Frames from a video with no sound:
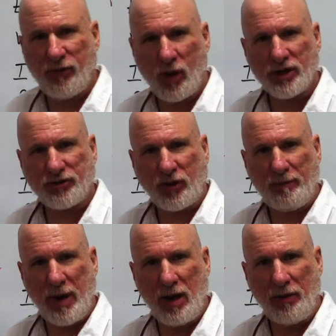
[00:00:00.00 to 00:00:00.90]
force for
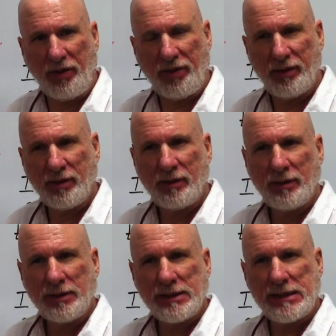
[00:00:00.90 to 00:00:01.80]
both.
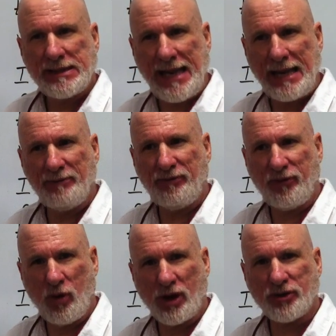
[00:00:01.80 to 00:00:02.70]
It's the same
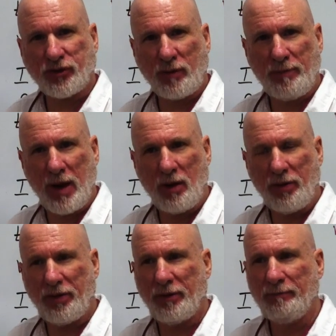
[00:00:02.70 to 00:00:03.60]
force for
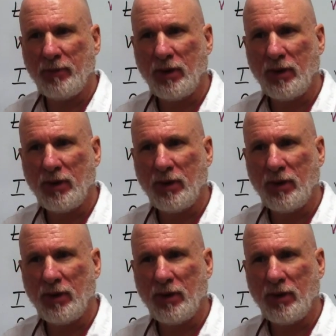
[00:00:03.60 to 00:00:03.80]
both.